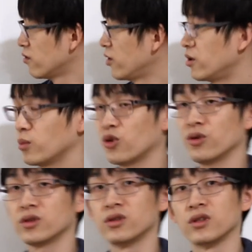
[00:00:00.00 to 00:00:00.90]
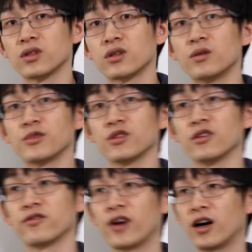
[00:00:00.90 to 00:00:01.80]
very important in terms
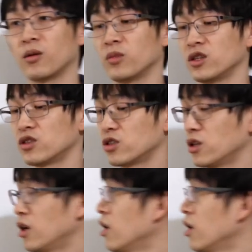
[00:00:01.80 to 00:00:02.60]
of how much